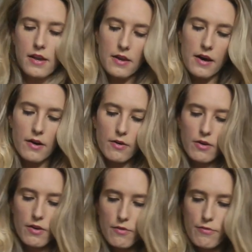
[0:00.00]
Now,
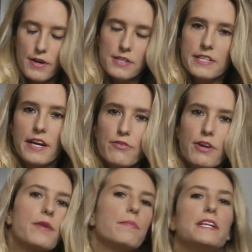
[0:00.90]
firstly, I'd
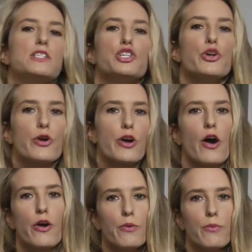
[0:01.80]
recommend you
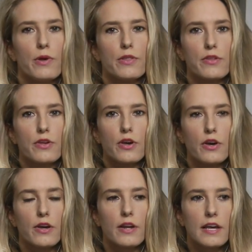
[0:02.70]
go with
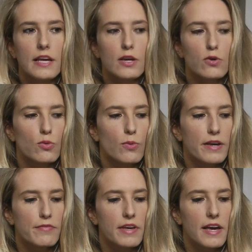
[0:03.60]
curly or
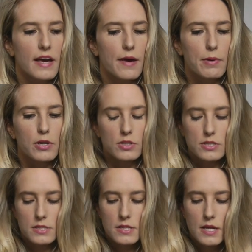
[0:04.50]
wavy hair,
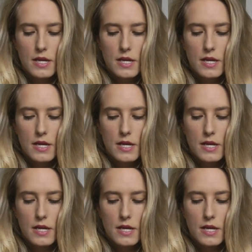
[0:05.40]
because